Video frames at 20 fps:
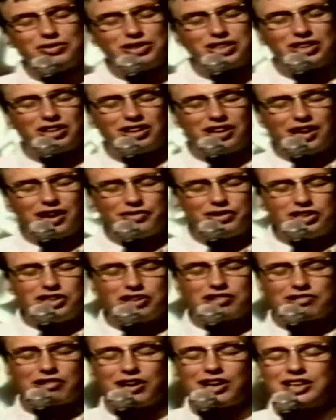with your love and
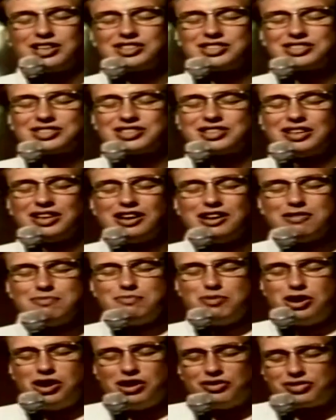your grace.
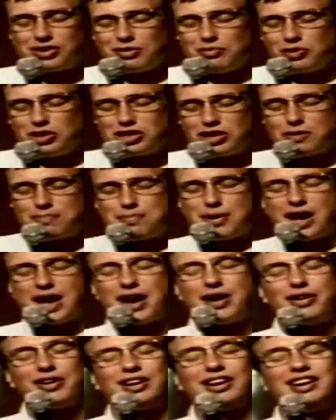Move them with your
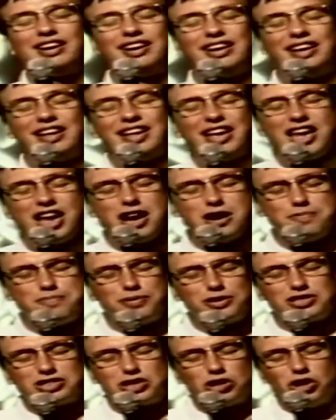power. Help
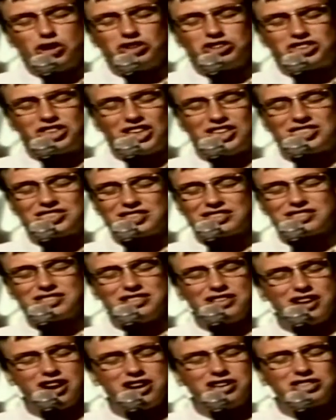us, Lord Jesus,
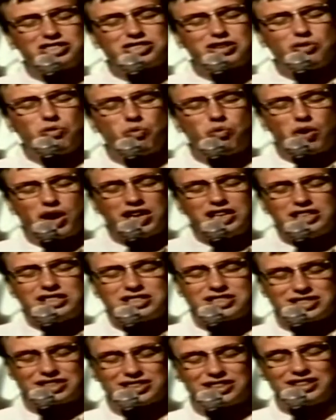not to
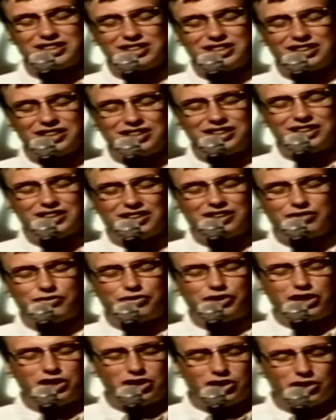wait
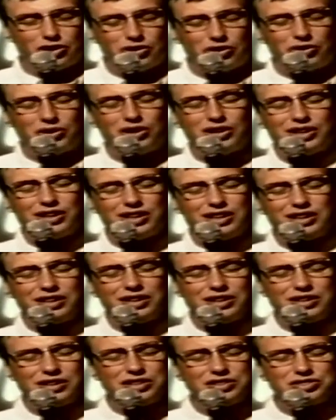for you
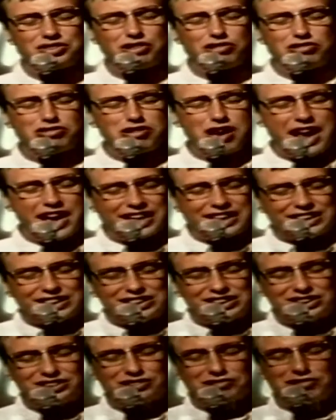to drag
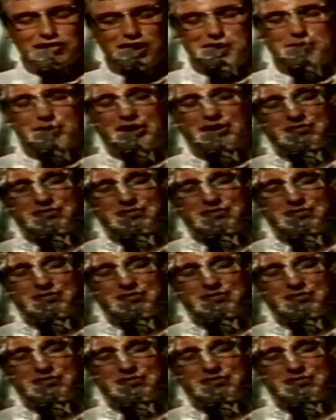us screaming